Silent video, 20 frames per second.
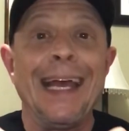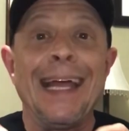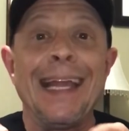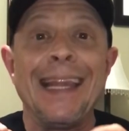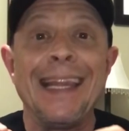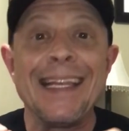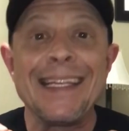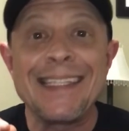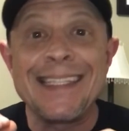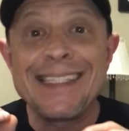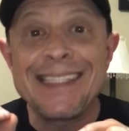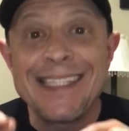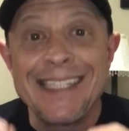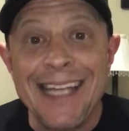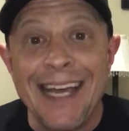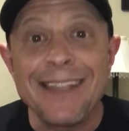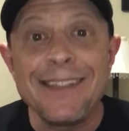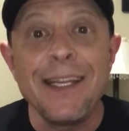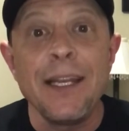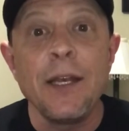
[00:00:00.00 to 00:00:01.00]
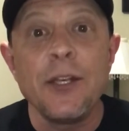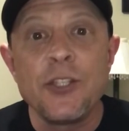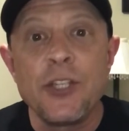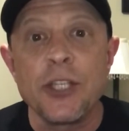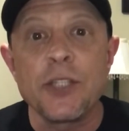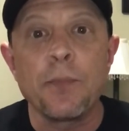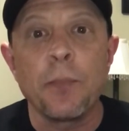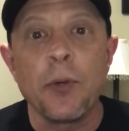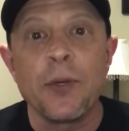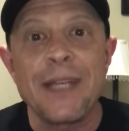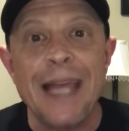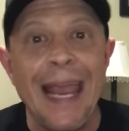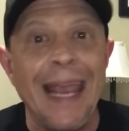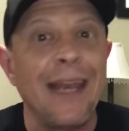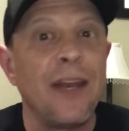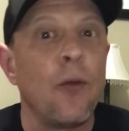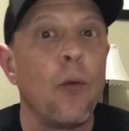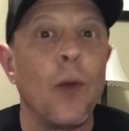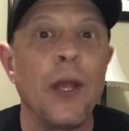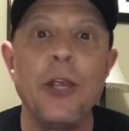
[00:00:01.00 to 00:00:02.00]
This doesn't just pertain
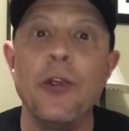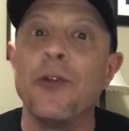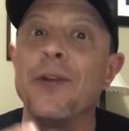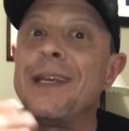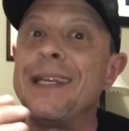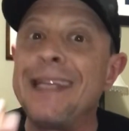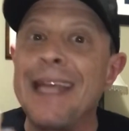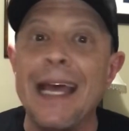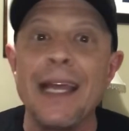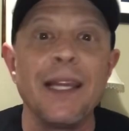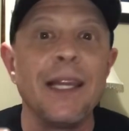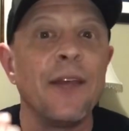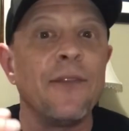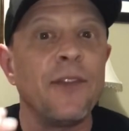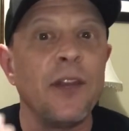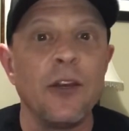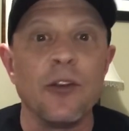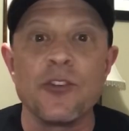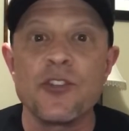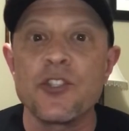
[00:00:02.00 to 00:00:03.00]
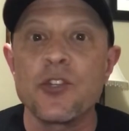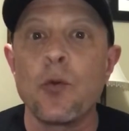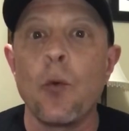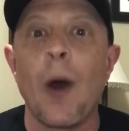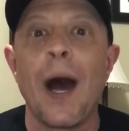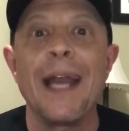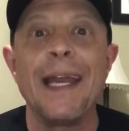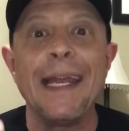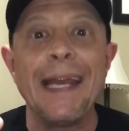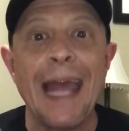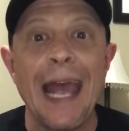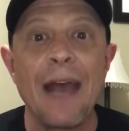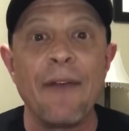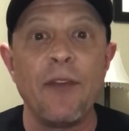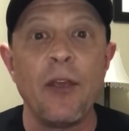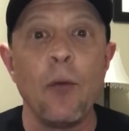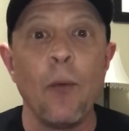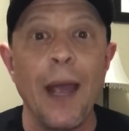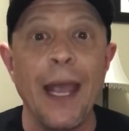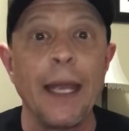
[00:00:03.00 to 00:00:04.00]
to when you're deadlifting or squatting
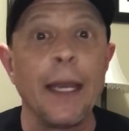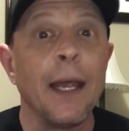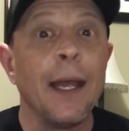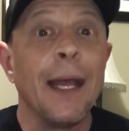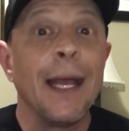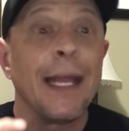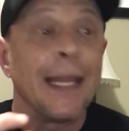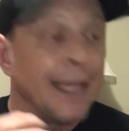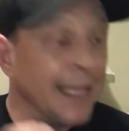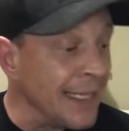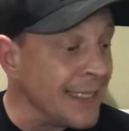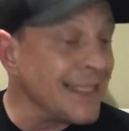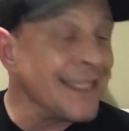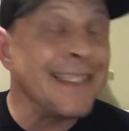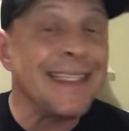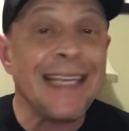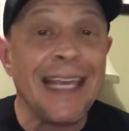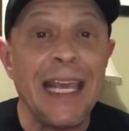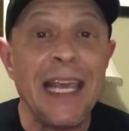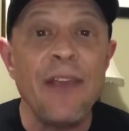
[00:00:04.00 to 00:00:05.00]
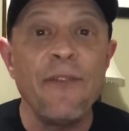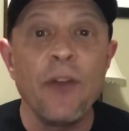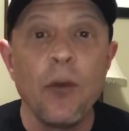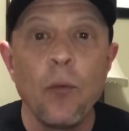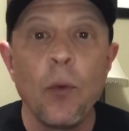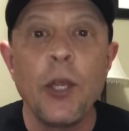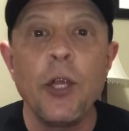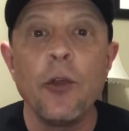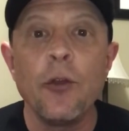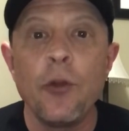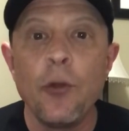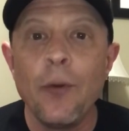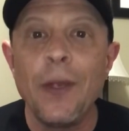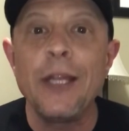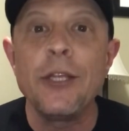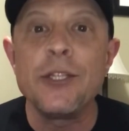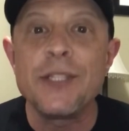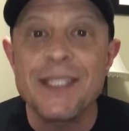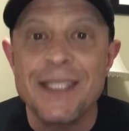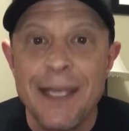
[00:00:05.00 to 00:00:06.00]
heavy weight. This is even when you're
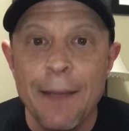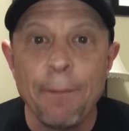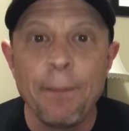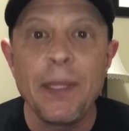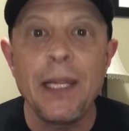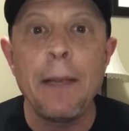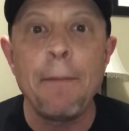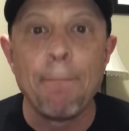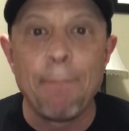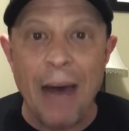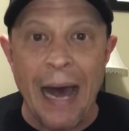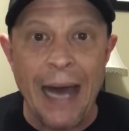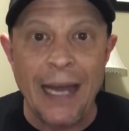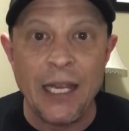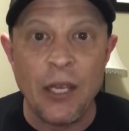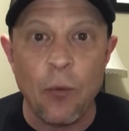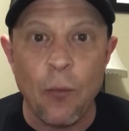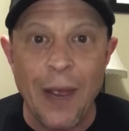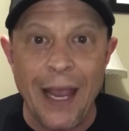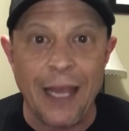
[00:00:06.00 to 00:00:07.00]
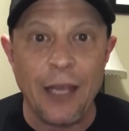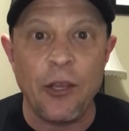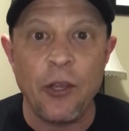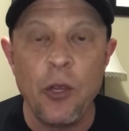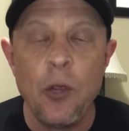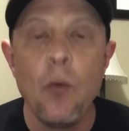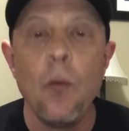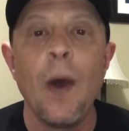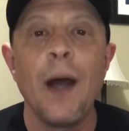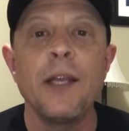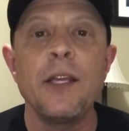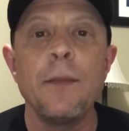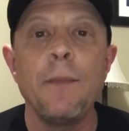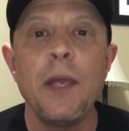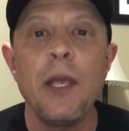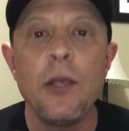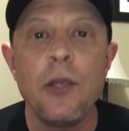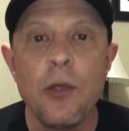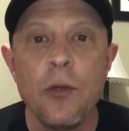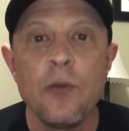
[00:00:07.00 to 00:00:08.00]
doing simply body weight. You want to be
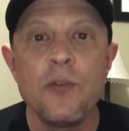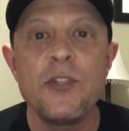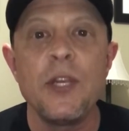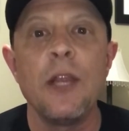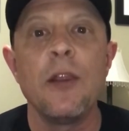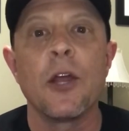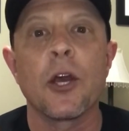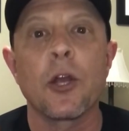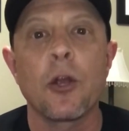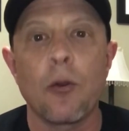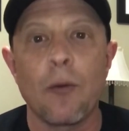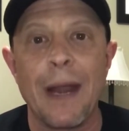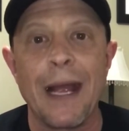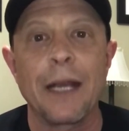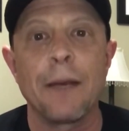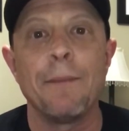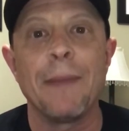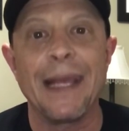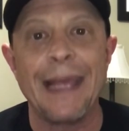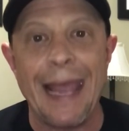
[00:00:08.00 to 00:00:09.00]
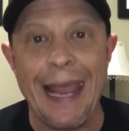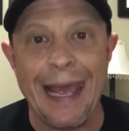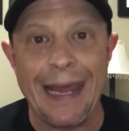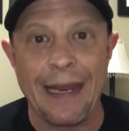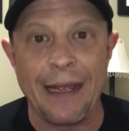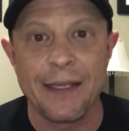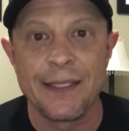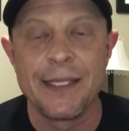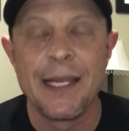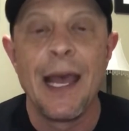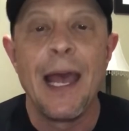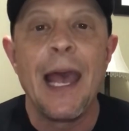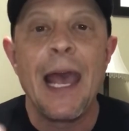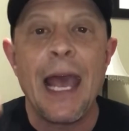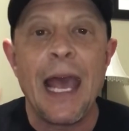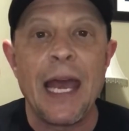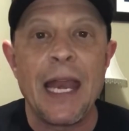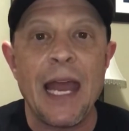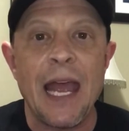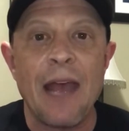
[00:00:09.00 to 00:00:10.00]
using the correct mechanics,
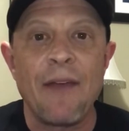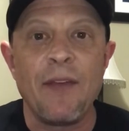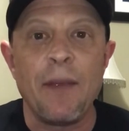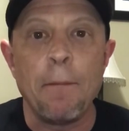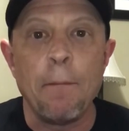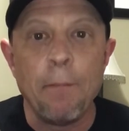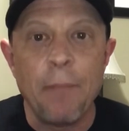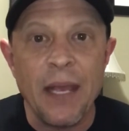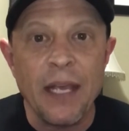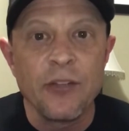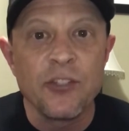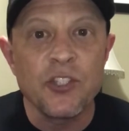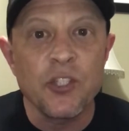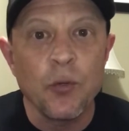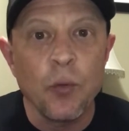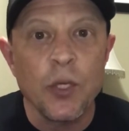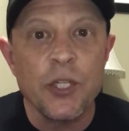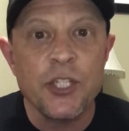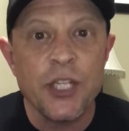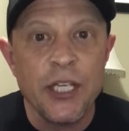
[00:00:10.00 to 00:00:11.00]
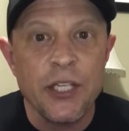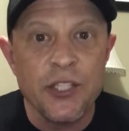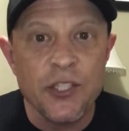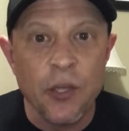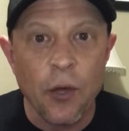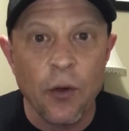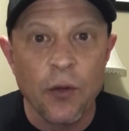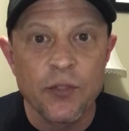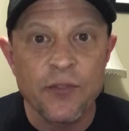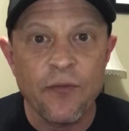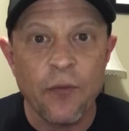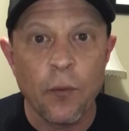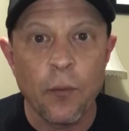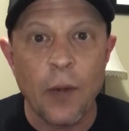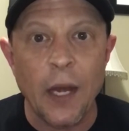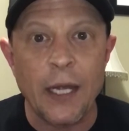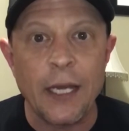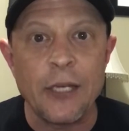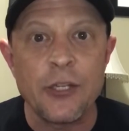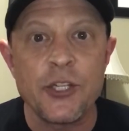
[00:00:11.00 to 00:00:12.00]
and having big squishy soles for
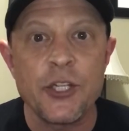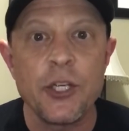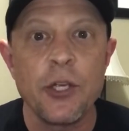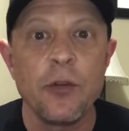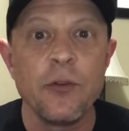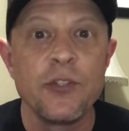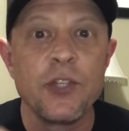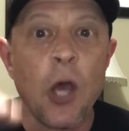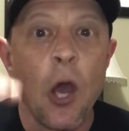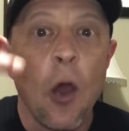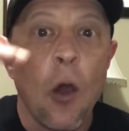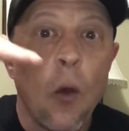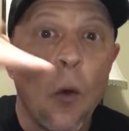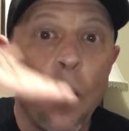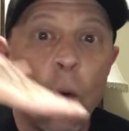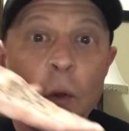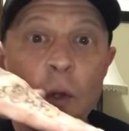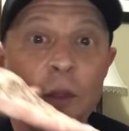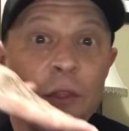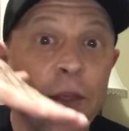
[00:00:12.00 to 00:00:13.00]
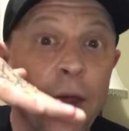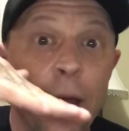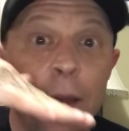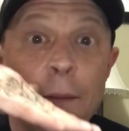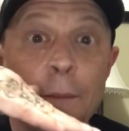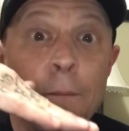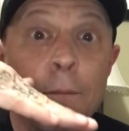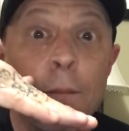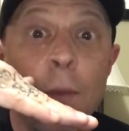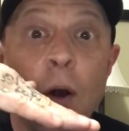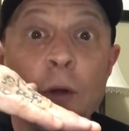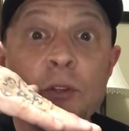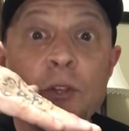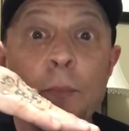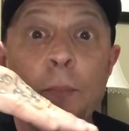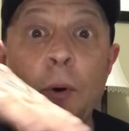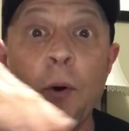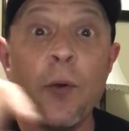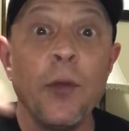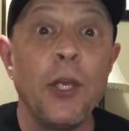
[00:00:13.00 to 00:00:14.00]
running shoes or the
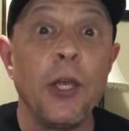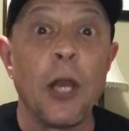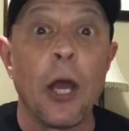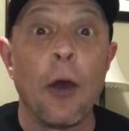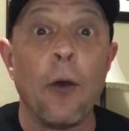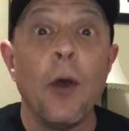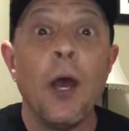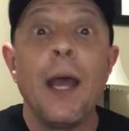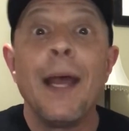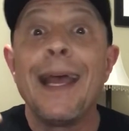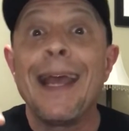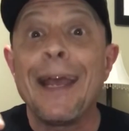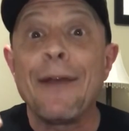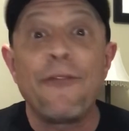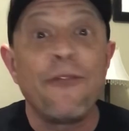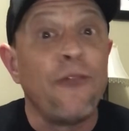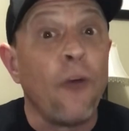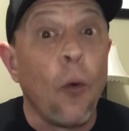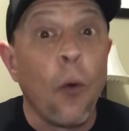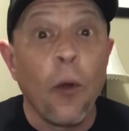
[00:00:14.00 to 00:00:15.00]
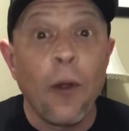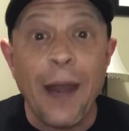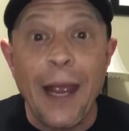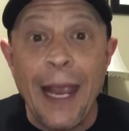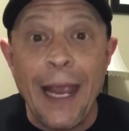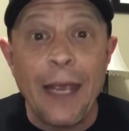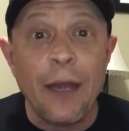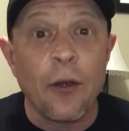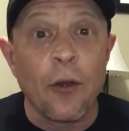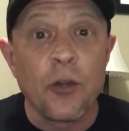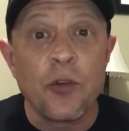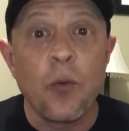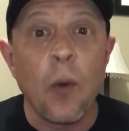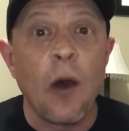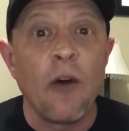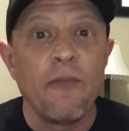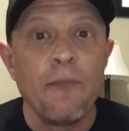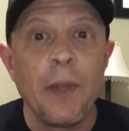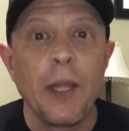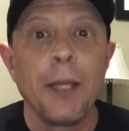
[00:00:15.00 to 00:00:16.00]
multiple, 4, 8, or
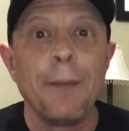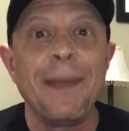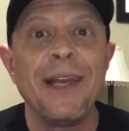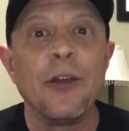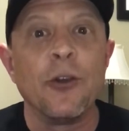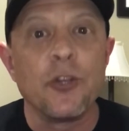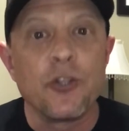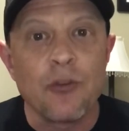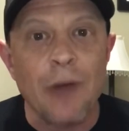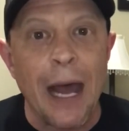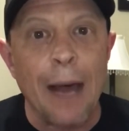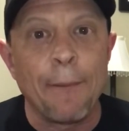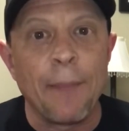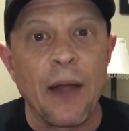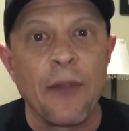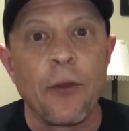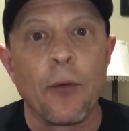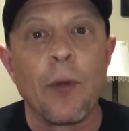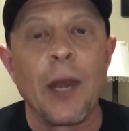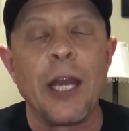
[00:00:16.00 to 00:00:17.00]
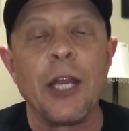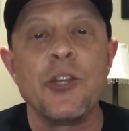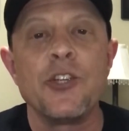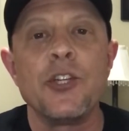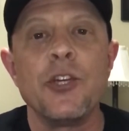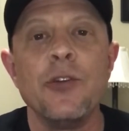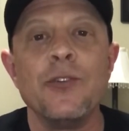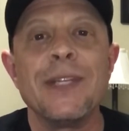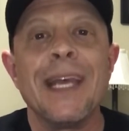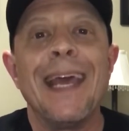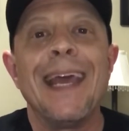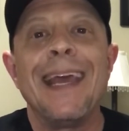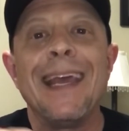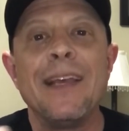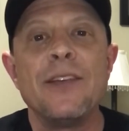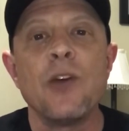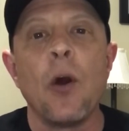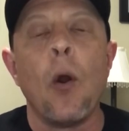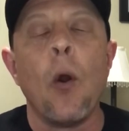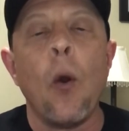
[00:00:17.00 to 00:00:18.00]
12 millimeter drop on the running shoes
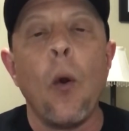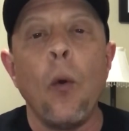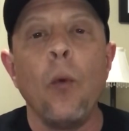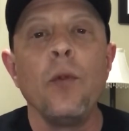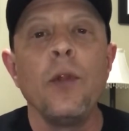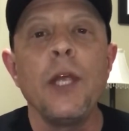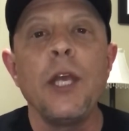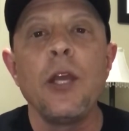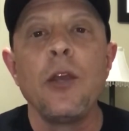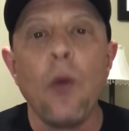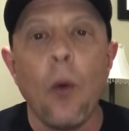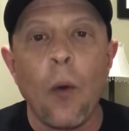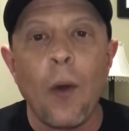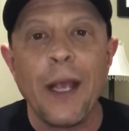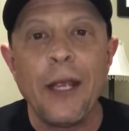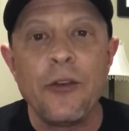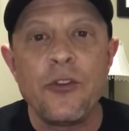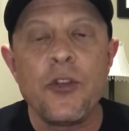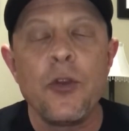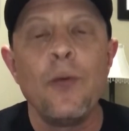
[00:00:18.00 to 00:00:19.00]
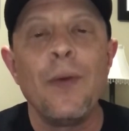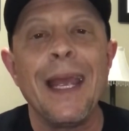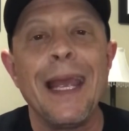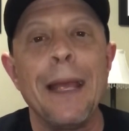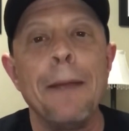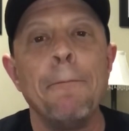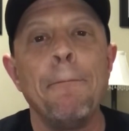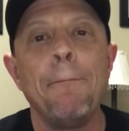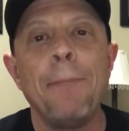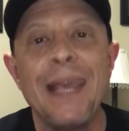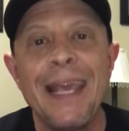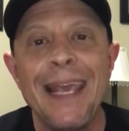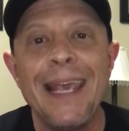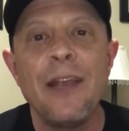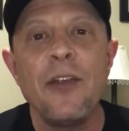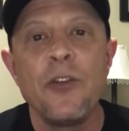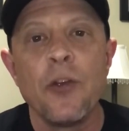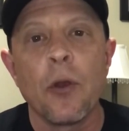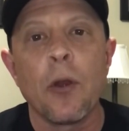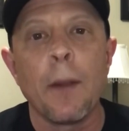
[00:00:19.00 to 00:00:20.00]
is only going to impede
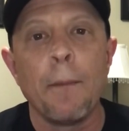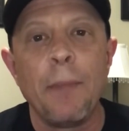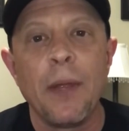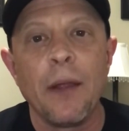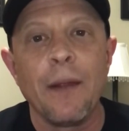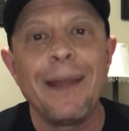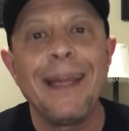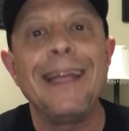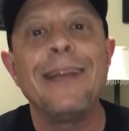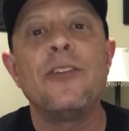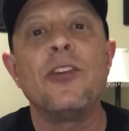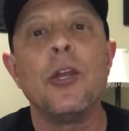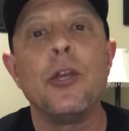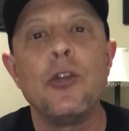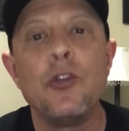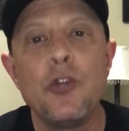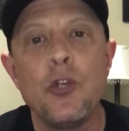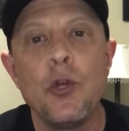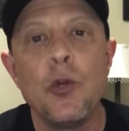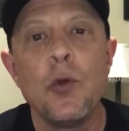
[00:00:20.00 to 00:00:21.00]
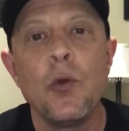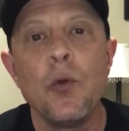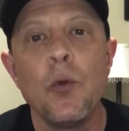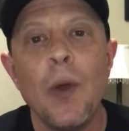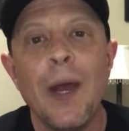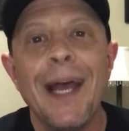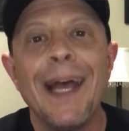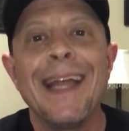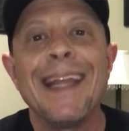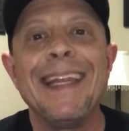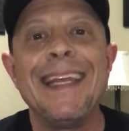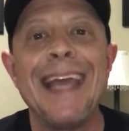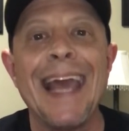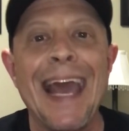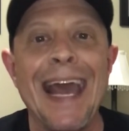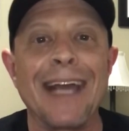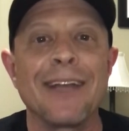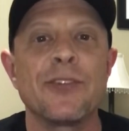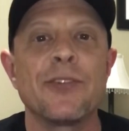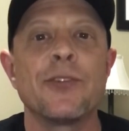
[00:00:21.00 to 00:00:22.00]
your ability to do the
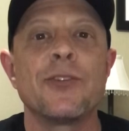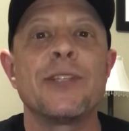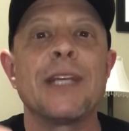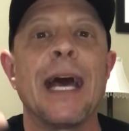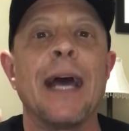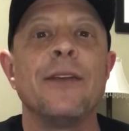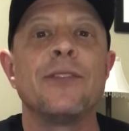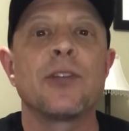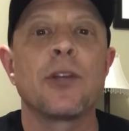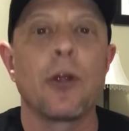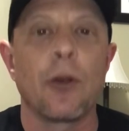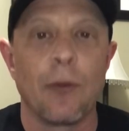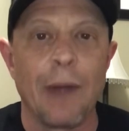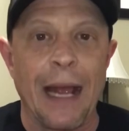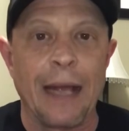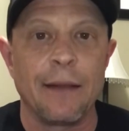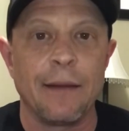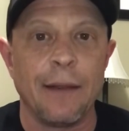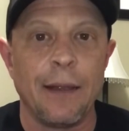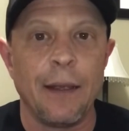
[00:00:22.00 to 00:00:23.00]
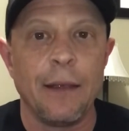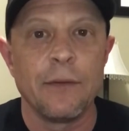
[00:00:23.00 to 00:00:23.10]
exercise correctly.